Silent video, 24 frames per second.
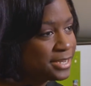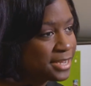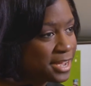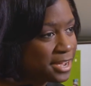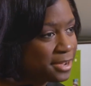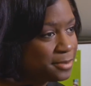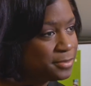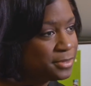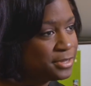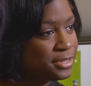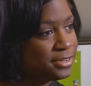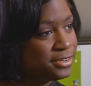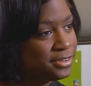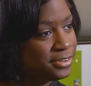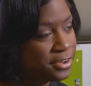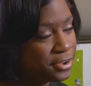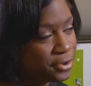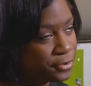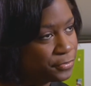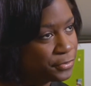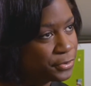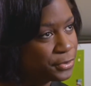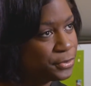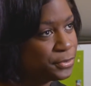time in the
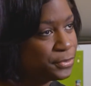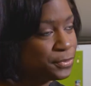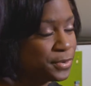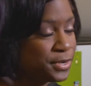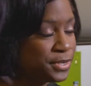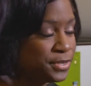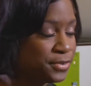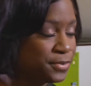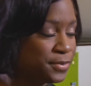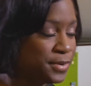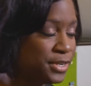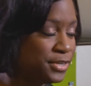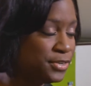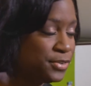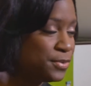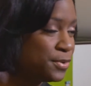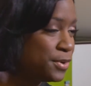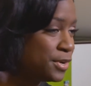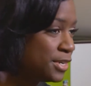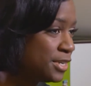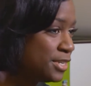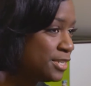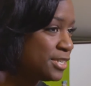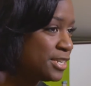Gulf Coast Restoration
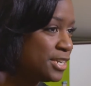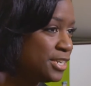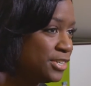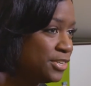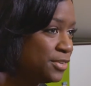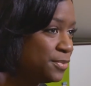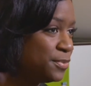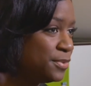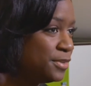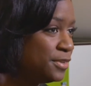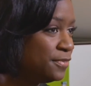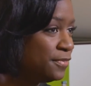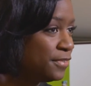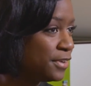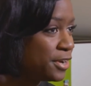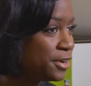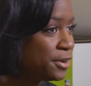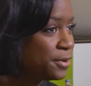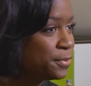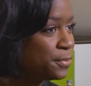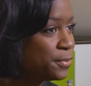Organization was very